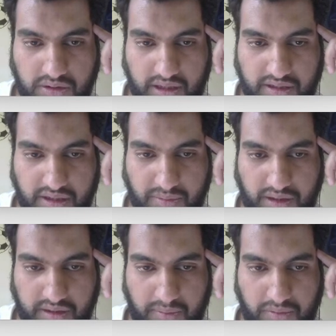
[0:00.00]
Let's just
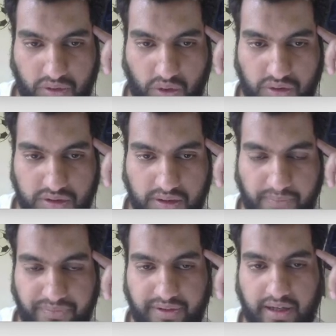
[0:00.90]
mark them cross.
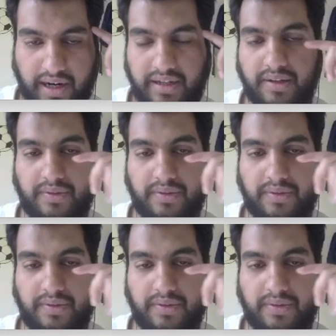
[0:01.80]
Right.